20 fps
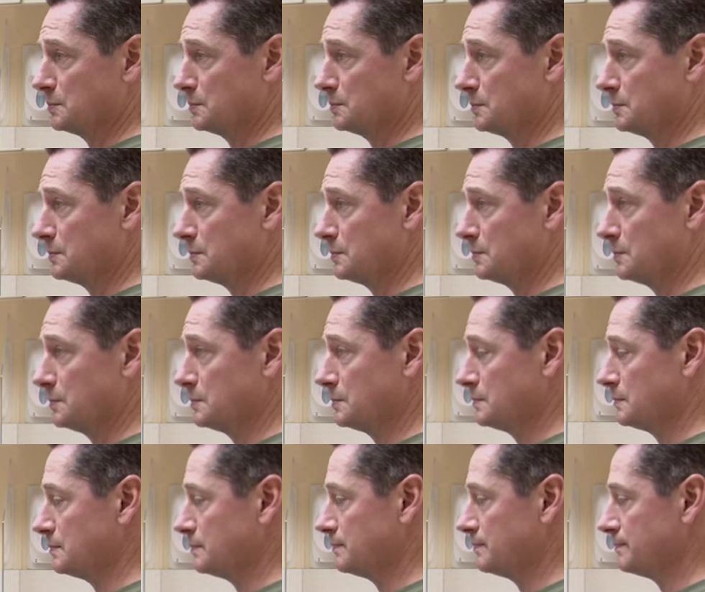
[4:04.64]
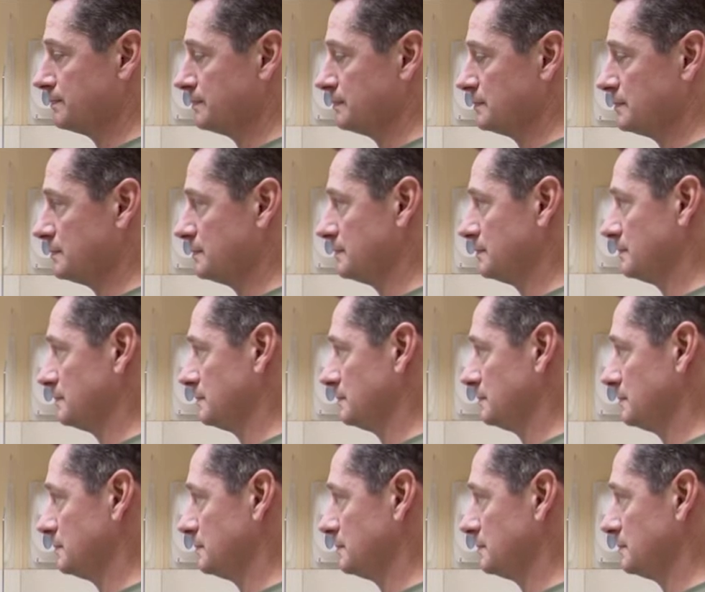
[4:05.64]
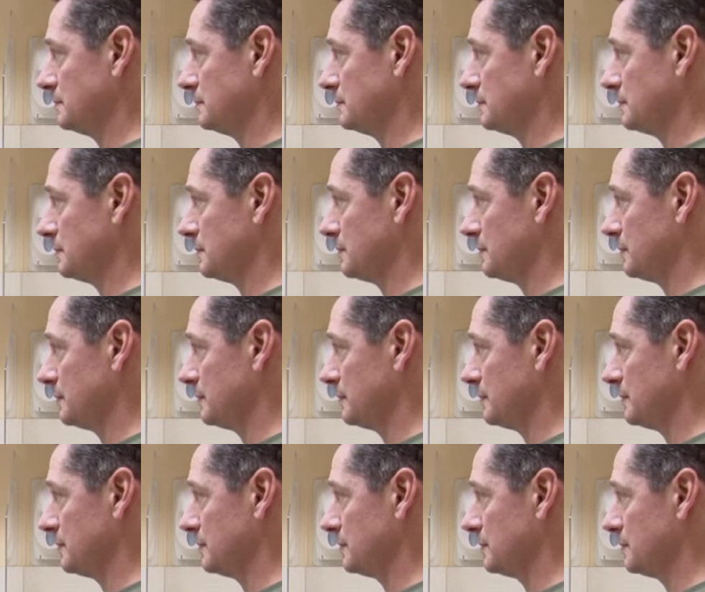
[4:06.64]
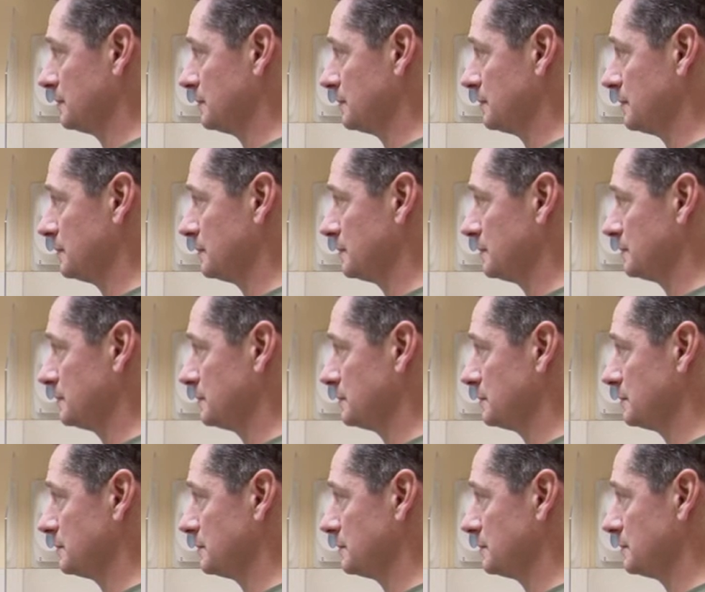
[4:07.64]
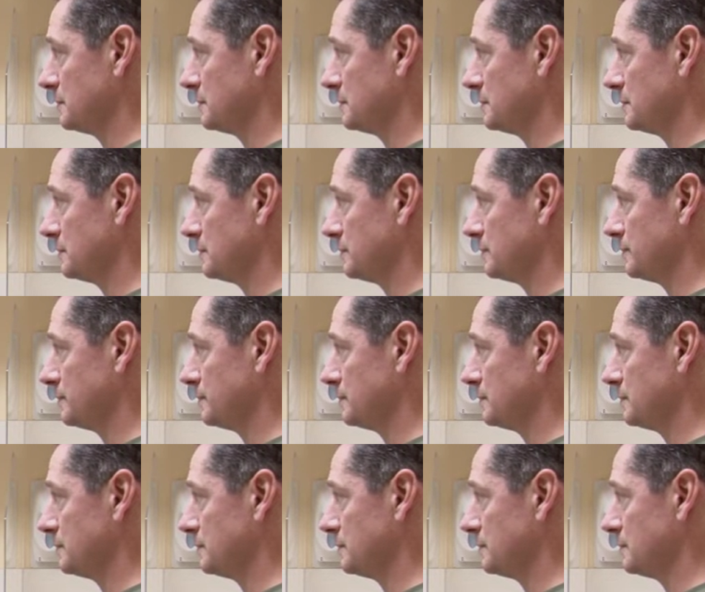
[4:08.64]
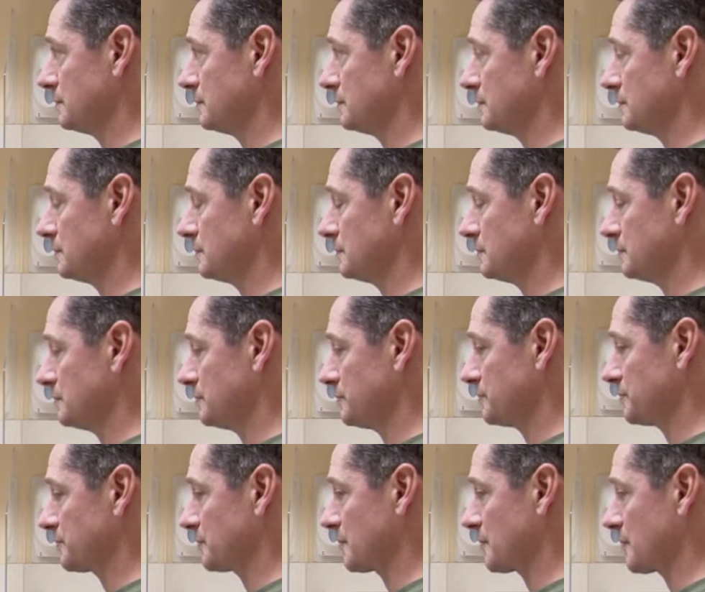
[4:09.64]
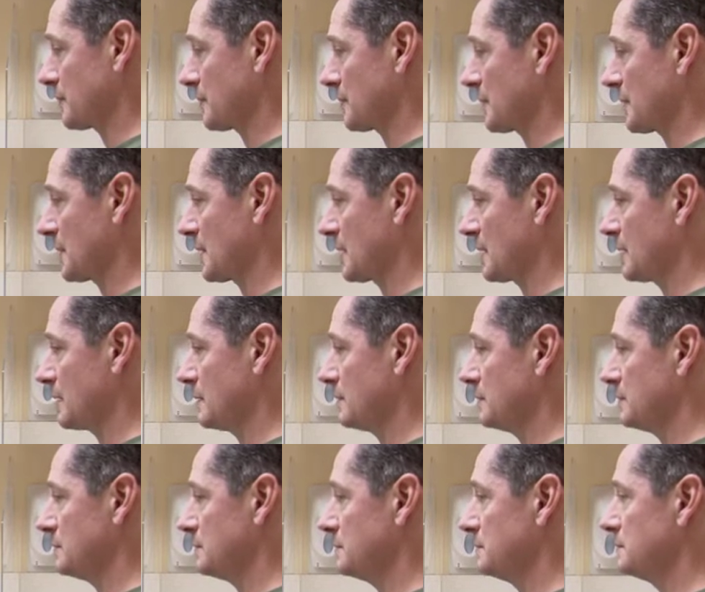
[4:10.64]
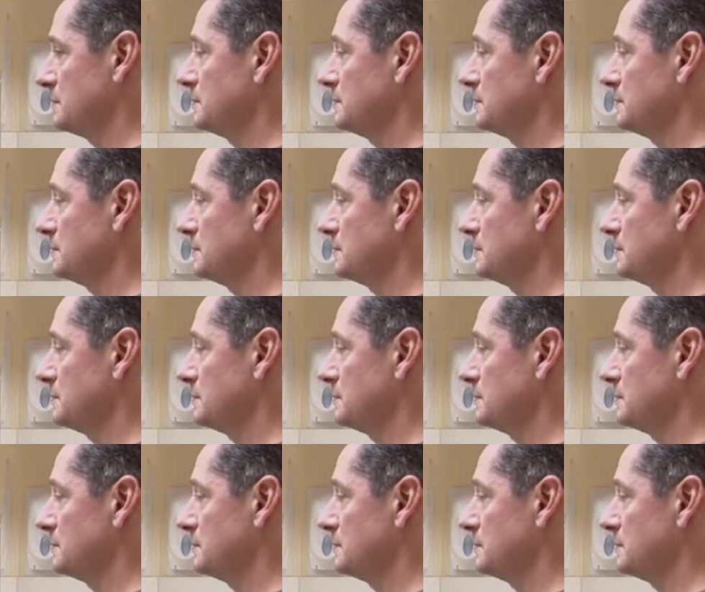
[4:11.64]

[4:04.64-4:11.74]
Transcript: [no speech]